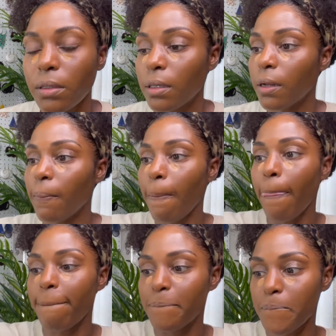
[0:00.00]
are done.
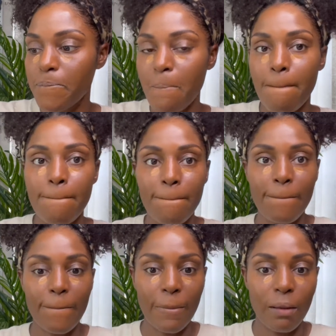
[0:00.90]

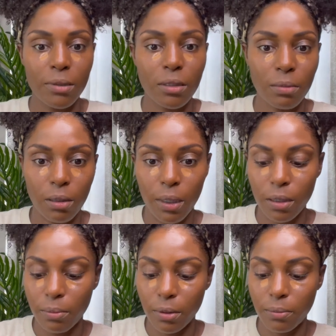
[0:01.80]
Just open my lips.